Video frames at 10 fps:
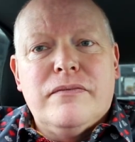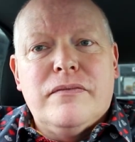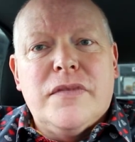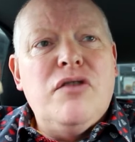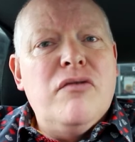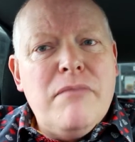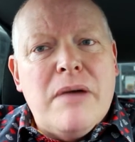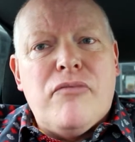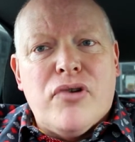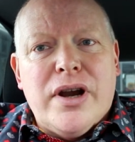You
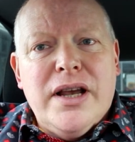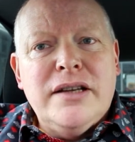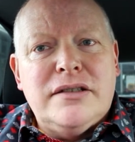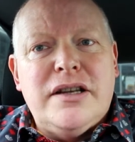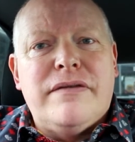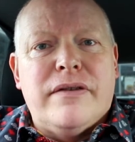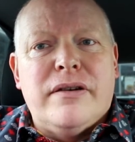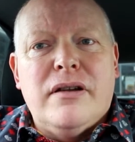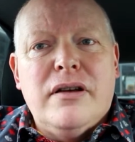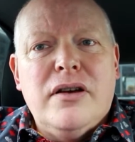remember it. It's
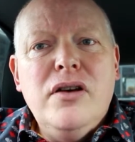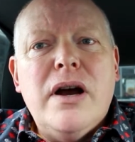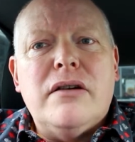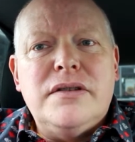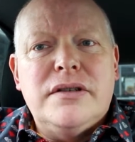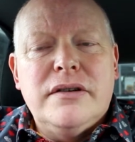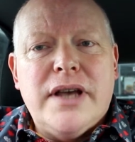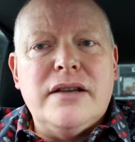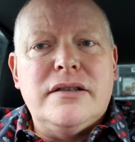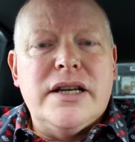different. Who else
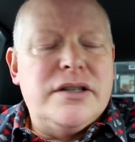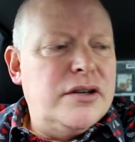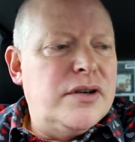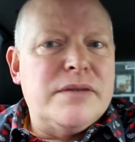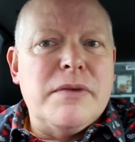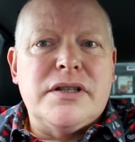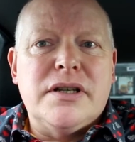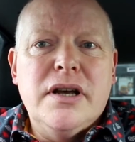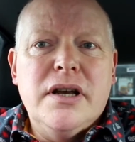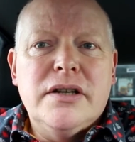gets this at Christmas?
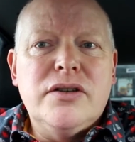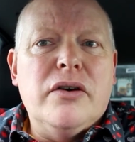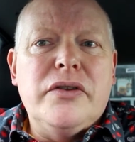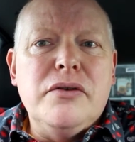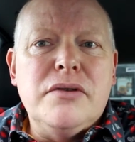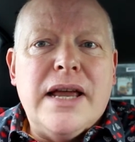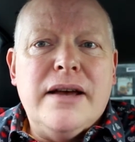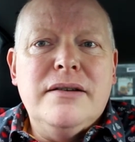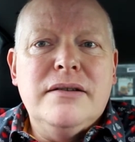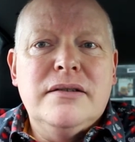It's not a
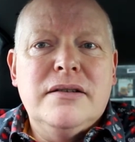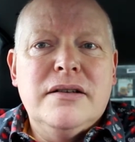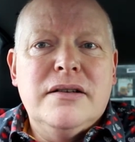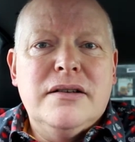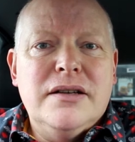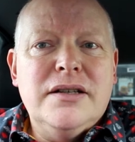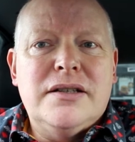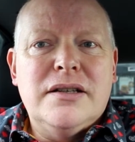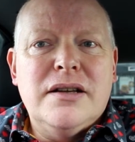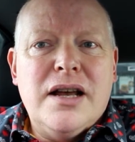newsletter.
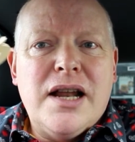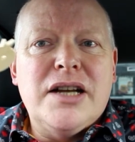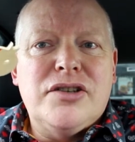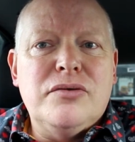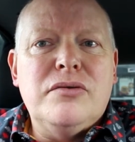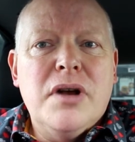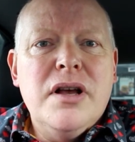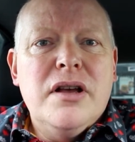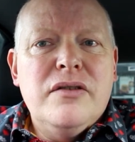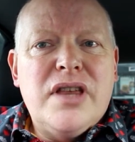It's an actual
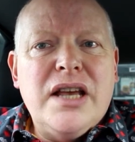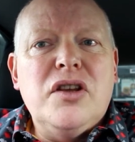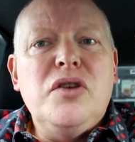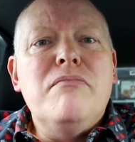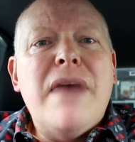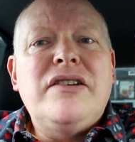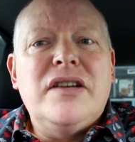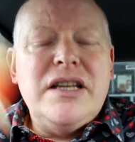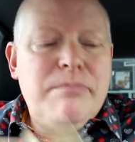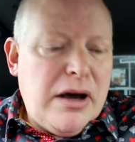thing that you
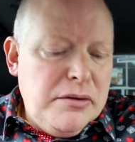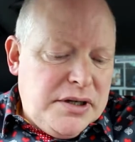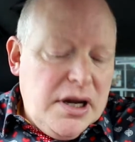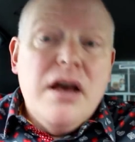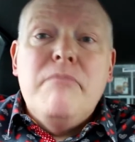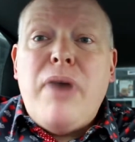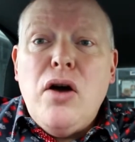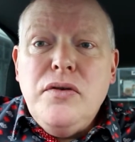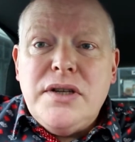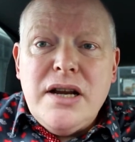manually post.
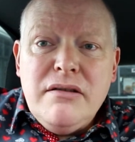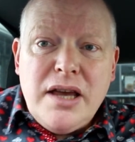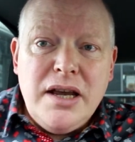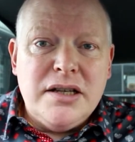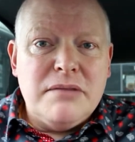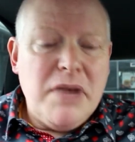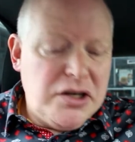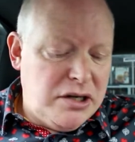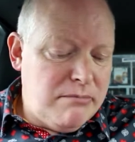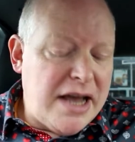Posting things
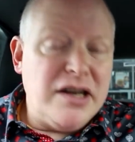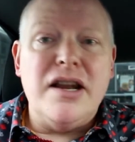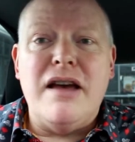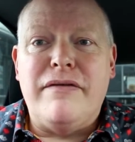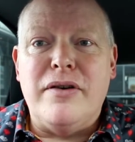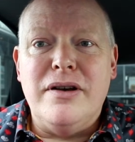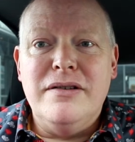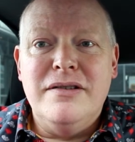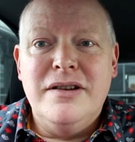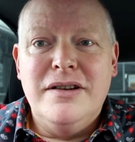means you made an effort.
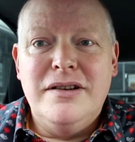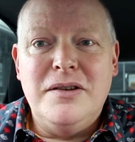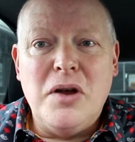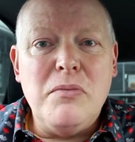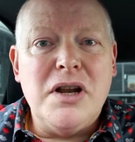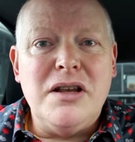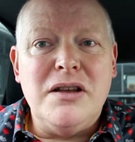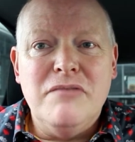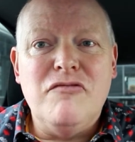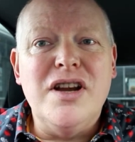Nobody
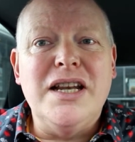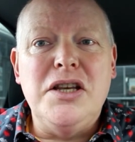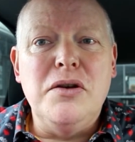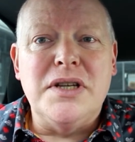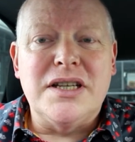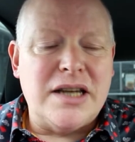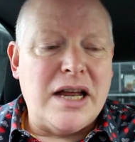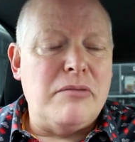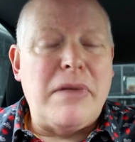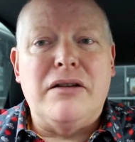really uses
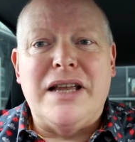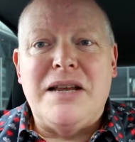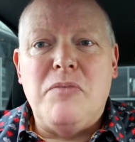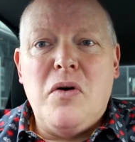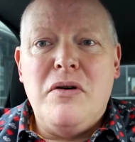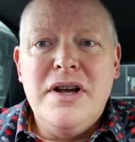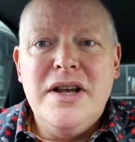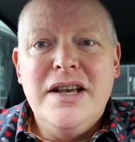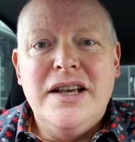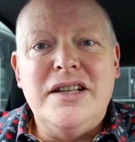snail mail anymore
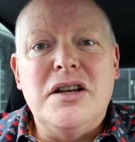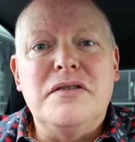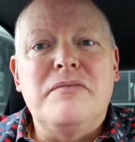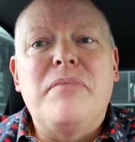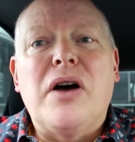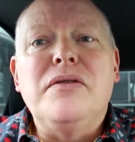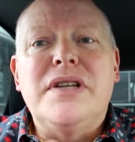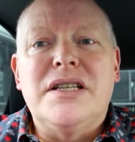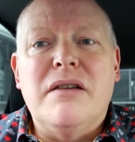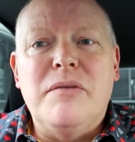in terms of
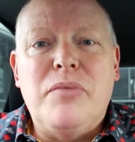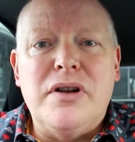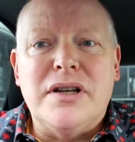posting something, putting a